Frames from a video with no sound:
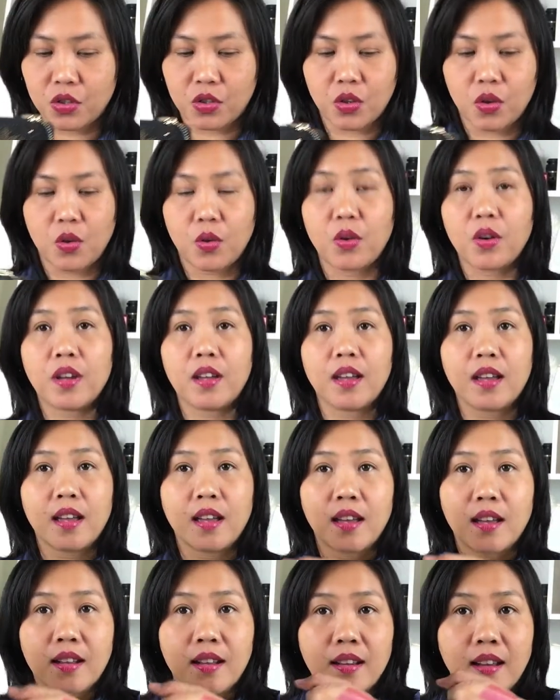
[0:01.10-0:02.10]
so
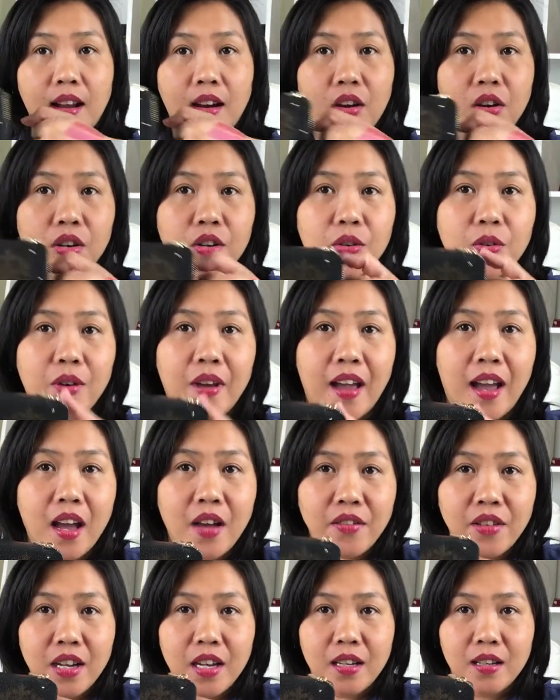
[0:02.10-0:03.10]
there you
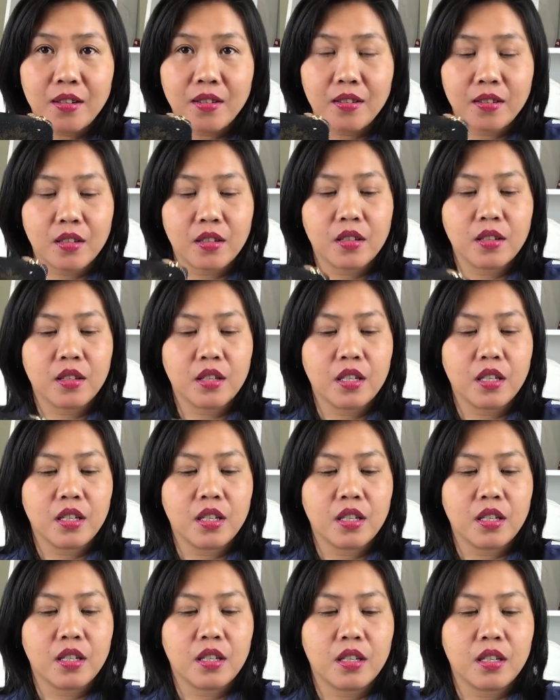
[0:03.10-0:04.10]
have it
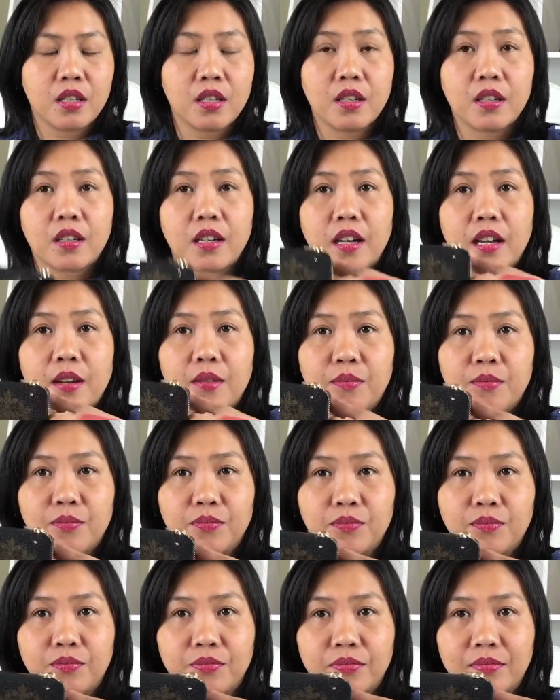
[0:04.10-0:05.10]
okay
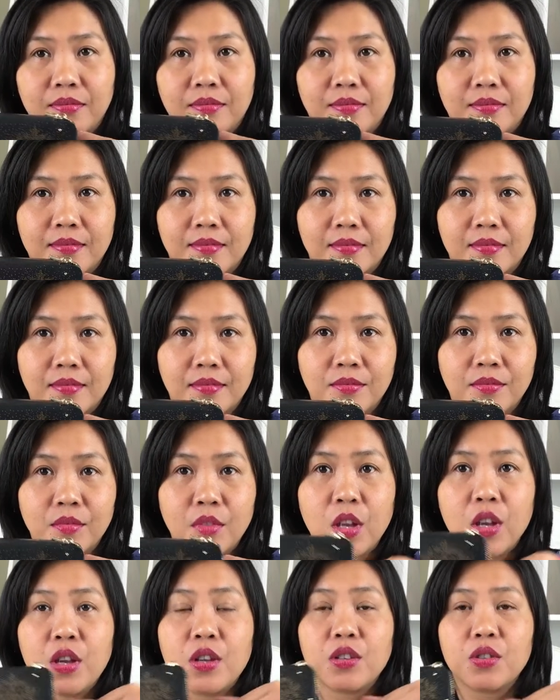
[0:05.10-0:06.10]

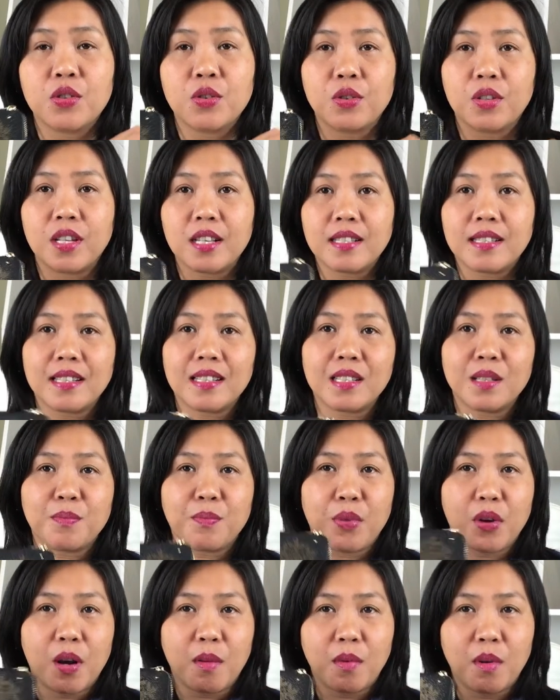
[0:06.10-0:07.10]
so this is
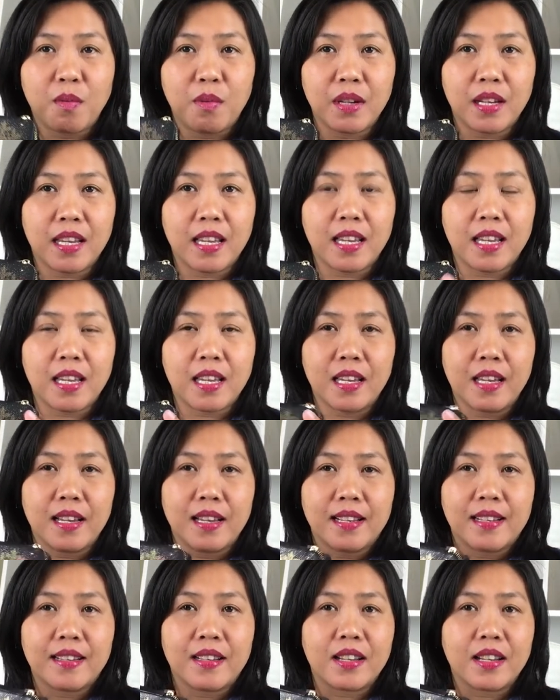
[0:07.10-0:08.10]
probably
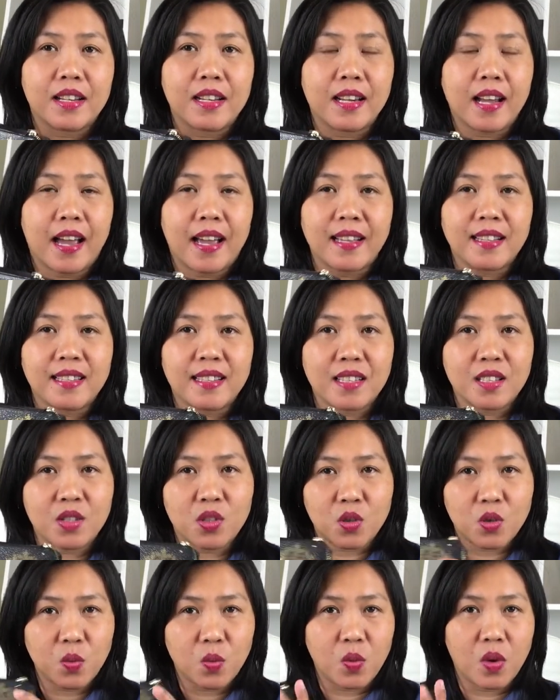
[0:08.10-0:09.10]
the
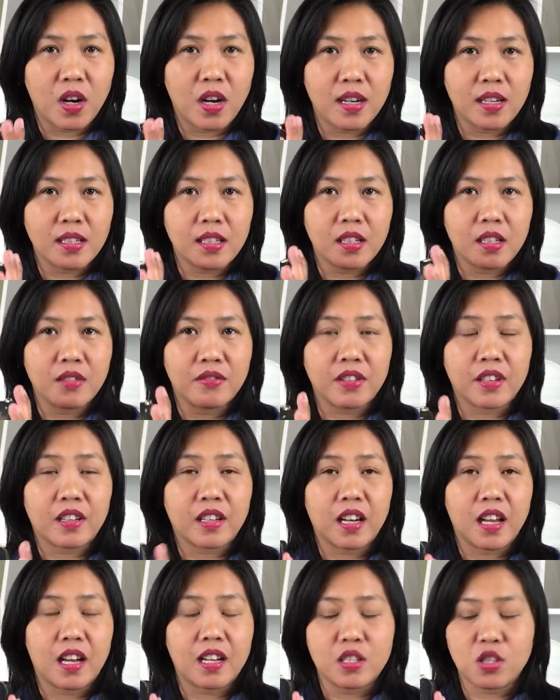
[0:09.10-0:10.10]
nicest one of a
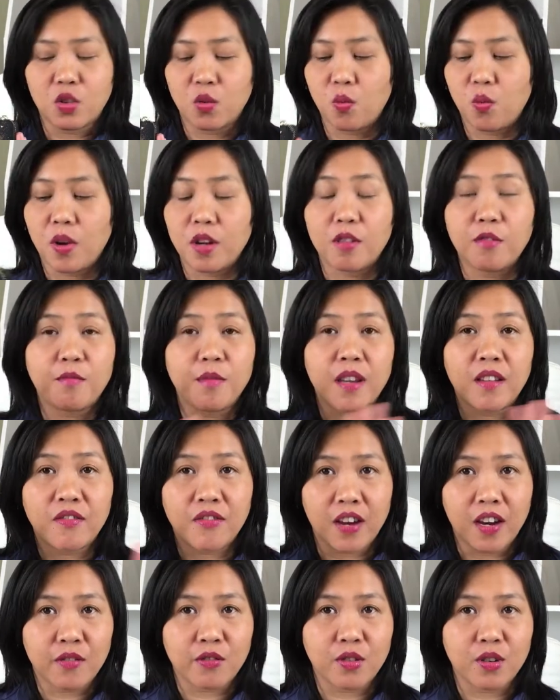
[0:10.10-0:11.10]
clutch one of my
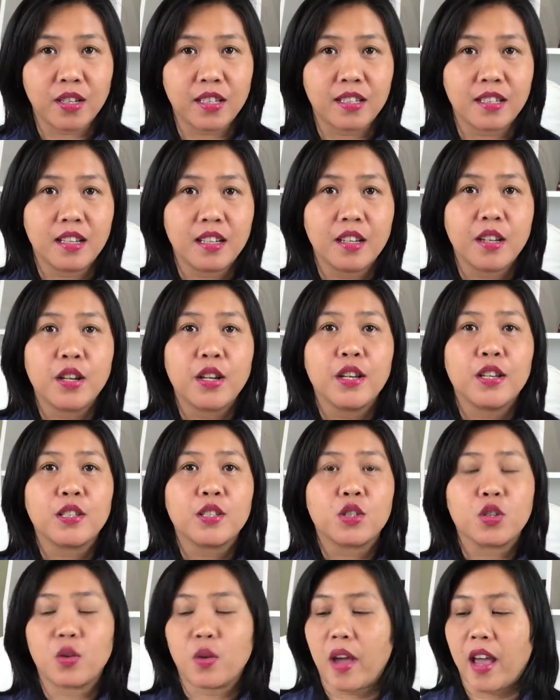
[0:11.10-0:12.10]
favorite
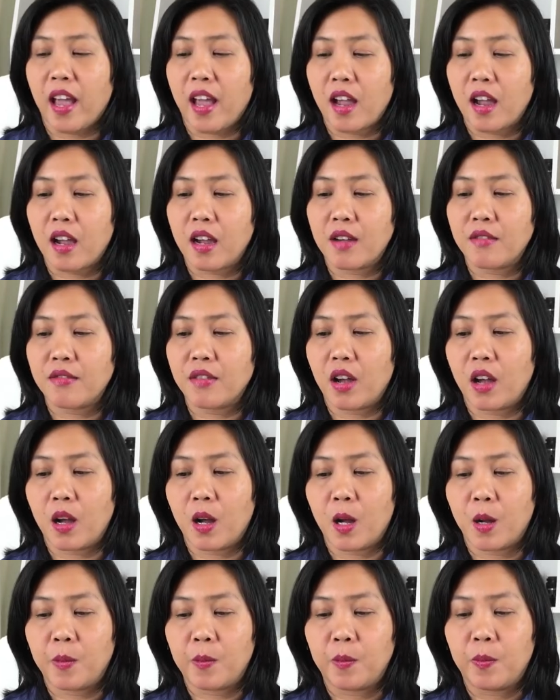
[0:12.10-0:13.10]
to have
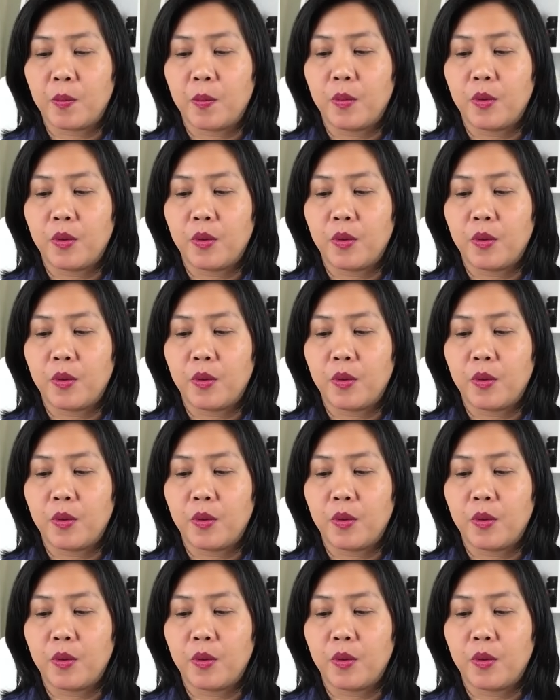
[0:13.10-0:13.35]
um,